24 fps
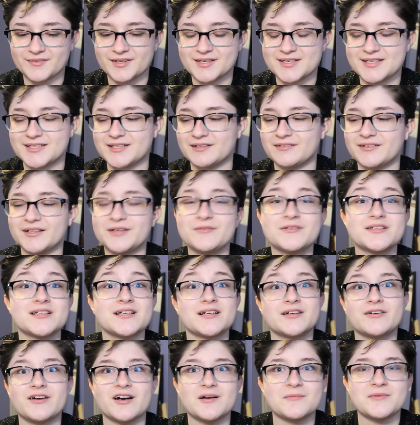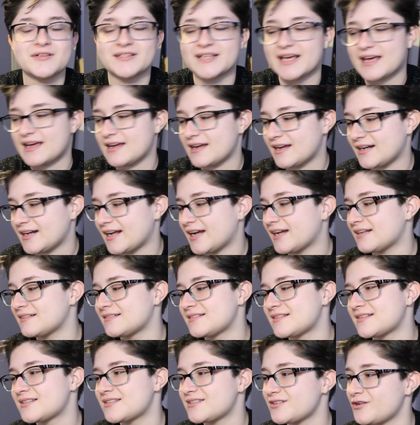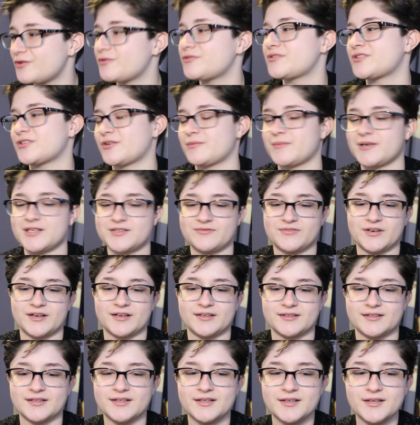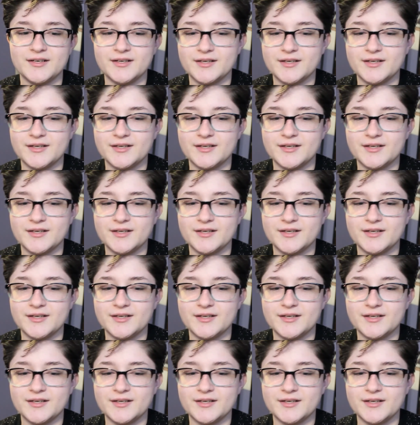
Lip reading: still, it was an incredible day, and I had so much fun.